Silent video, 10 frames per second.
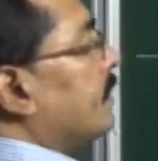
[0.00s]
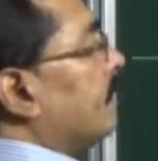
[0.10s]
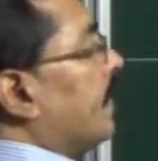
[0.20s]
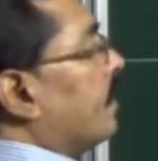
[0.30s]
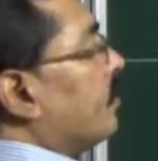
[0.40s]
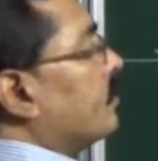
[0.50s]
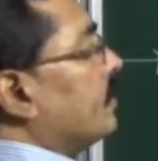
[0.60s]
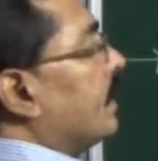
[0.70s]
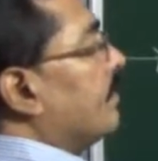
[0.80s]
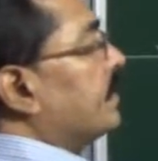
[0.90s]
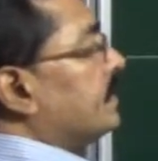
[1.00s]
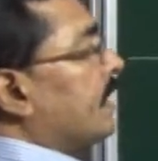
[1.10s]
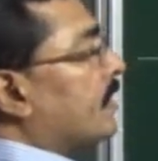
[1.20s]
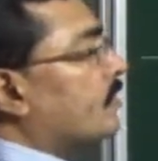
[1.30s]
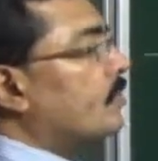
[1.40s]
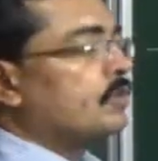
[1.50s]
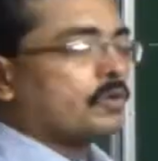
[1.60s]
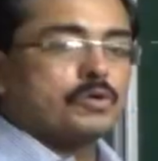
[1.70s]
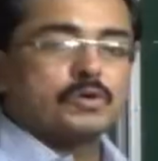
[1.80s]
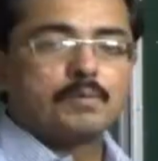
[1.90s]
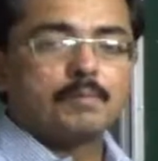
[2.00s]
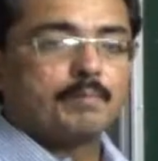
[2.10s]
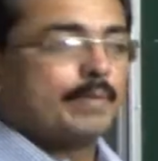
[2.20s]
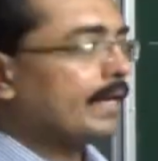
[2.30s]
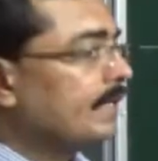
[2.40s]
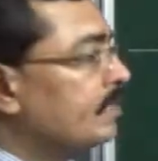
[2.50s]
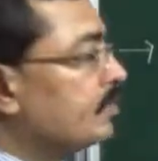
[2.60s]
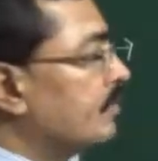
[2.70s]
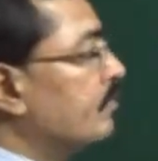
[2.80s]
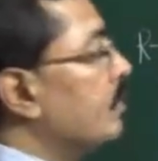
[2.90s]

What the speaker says: nitrogen give its electron to magnesium.